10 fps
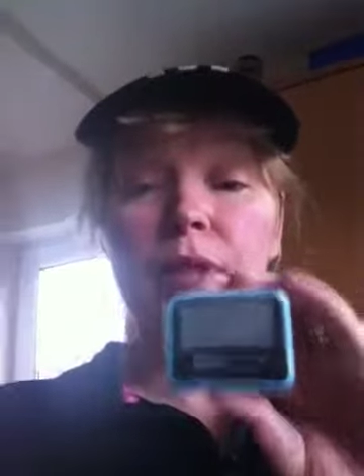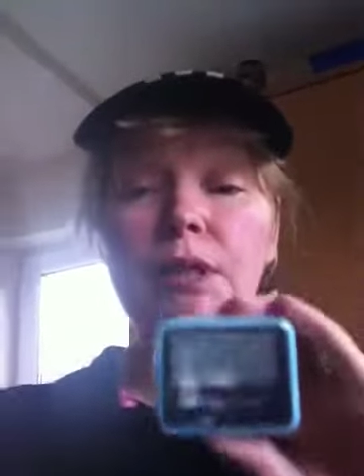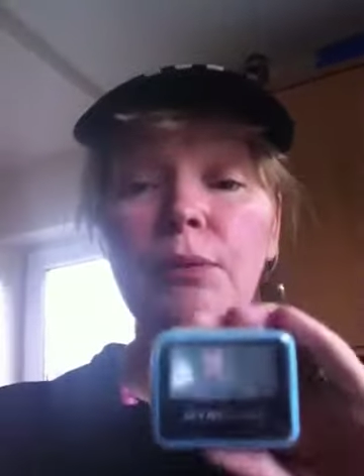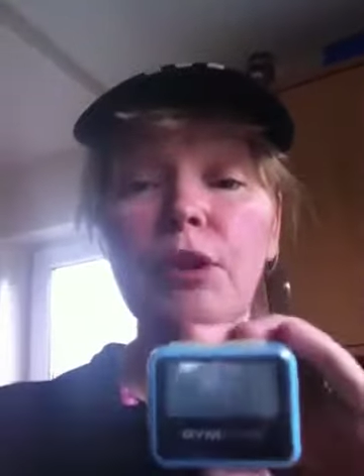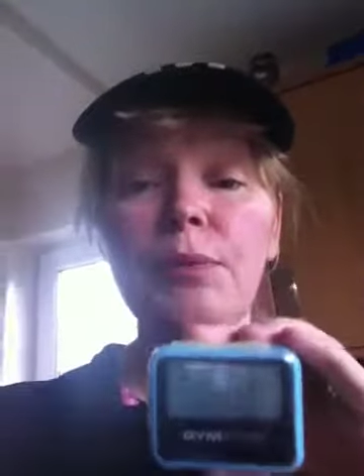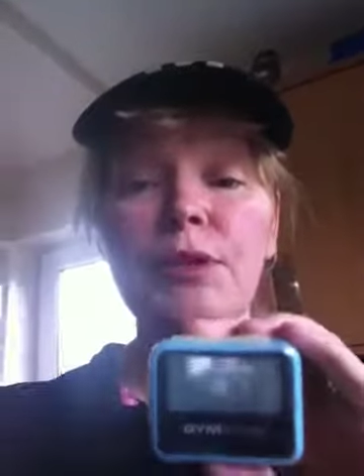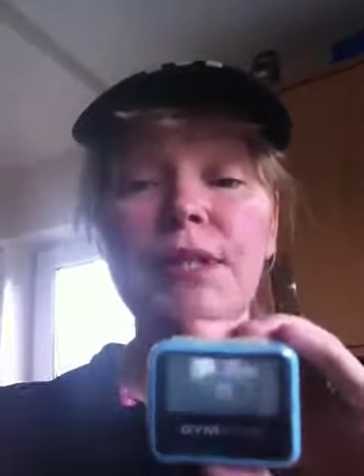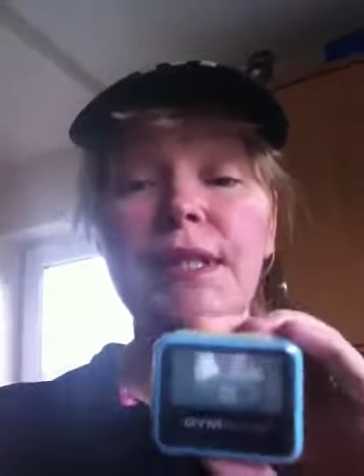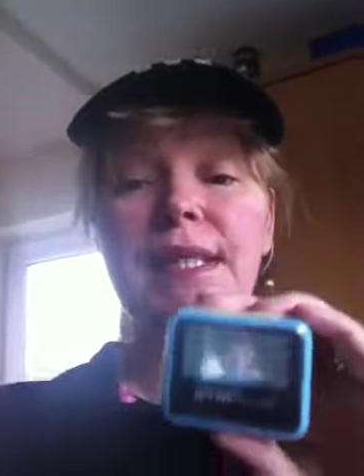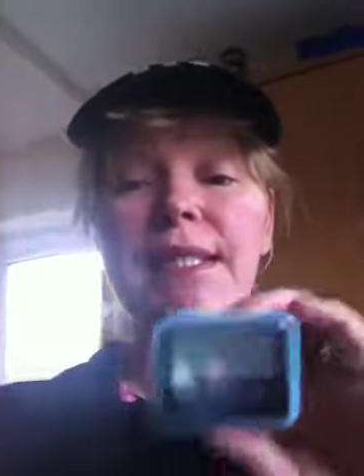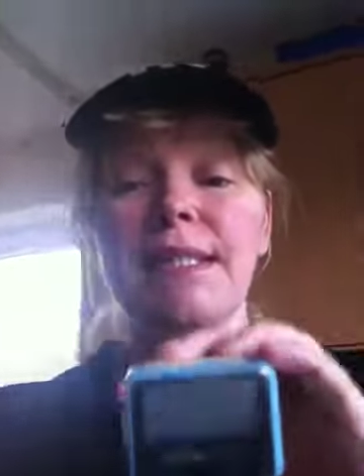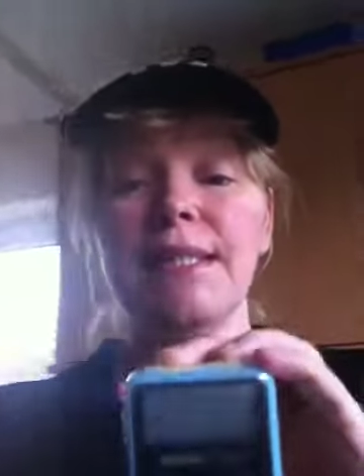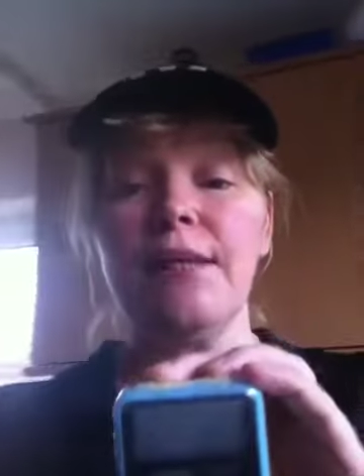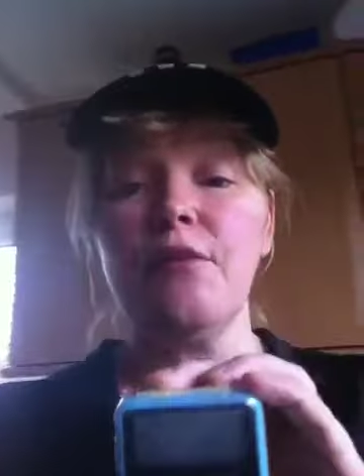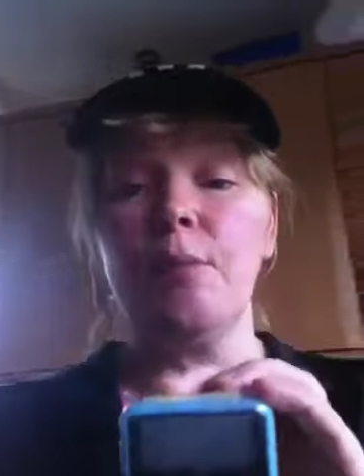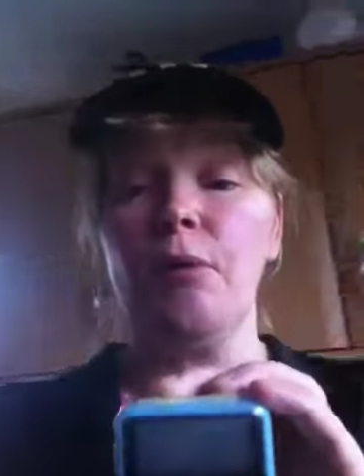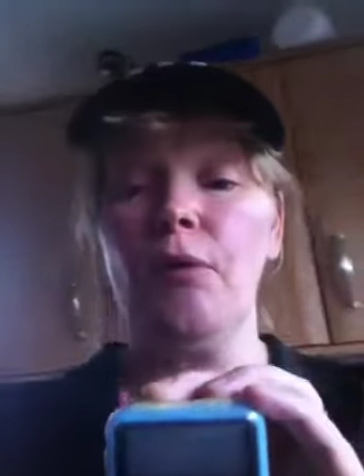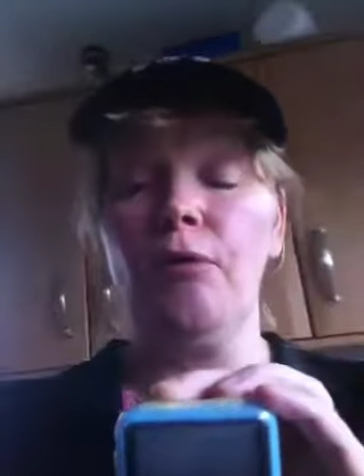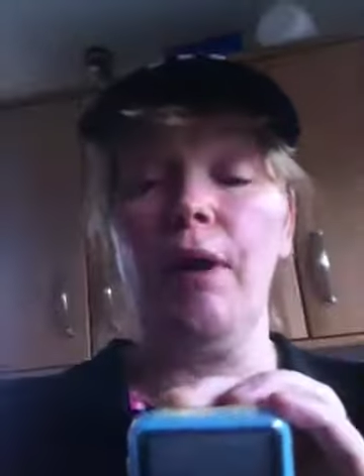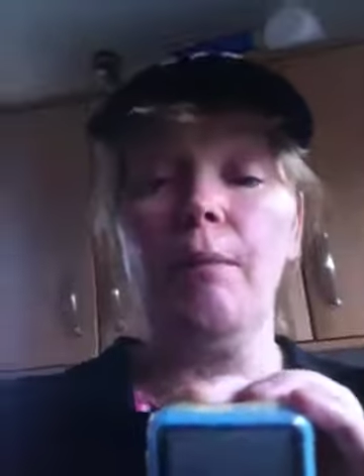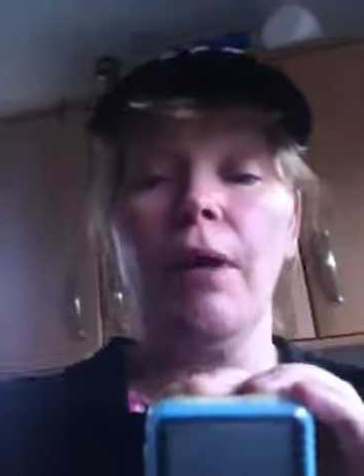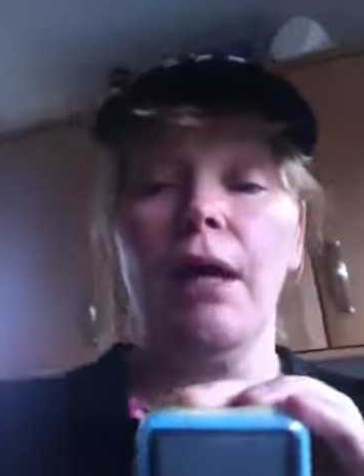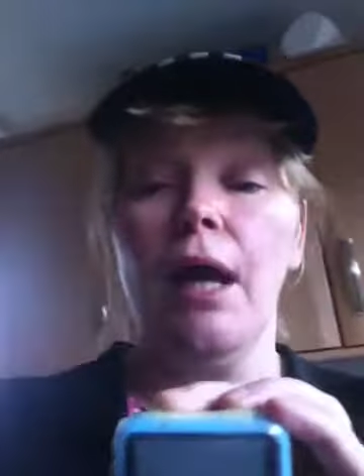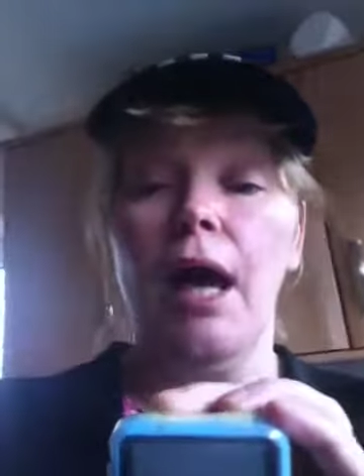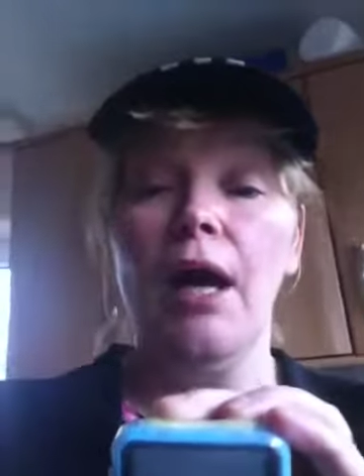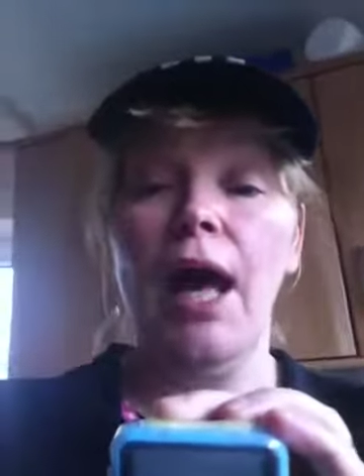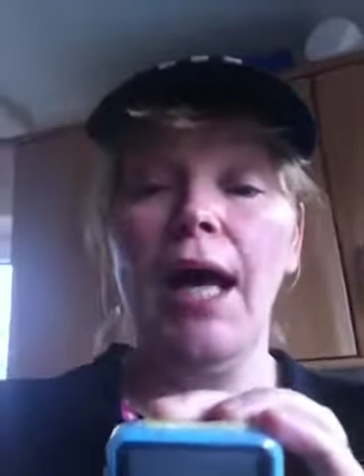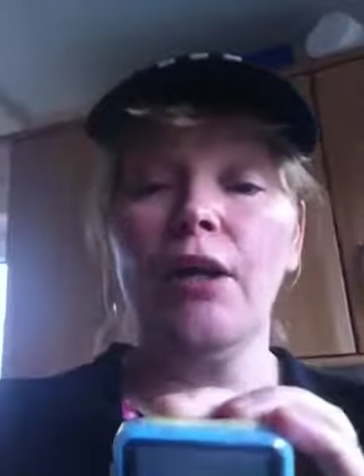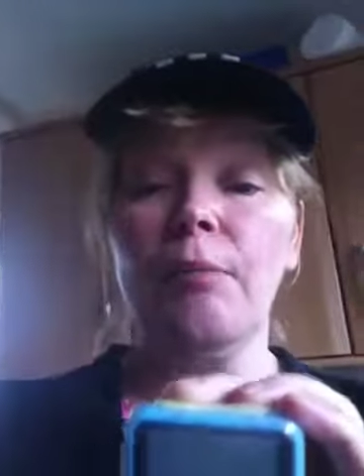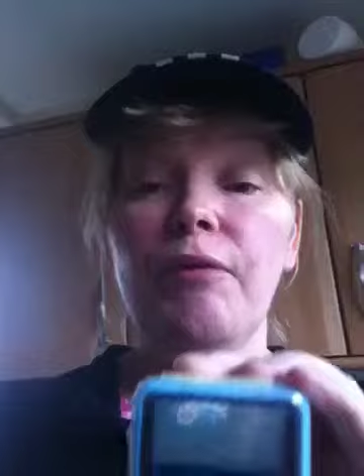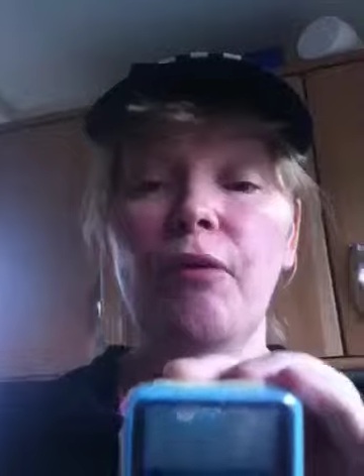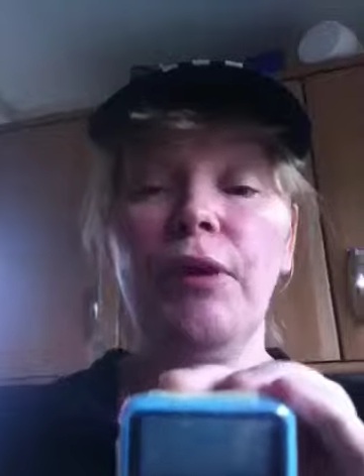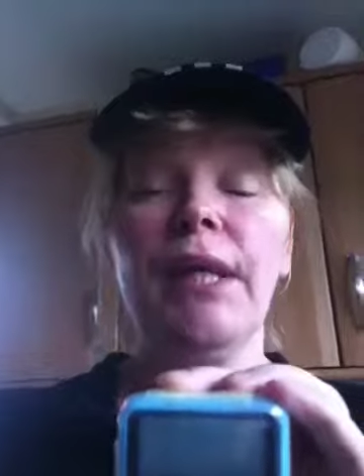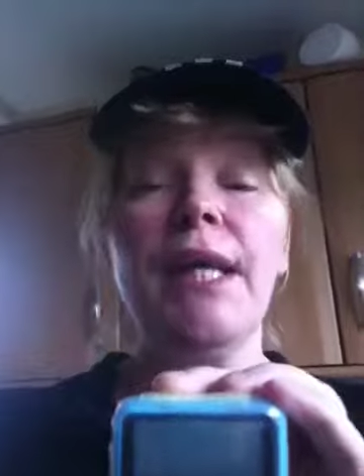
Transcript: So I'm going to be using this instead of the program I had on my phone.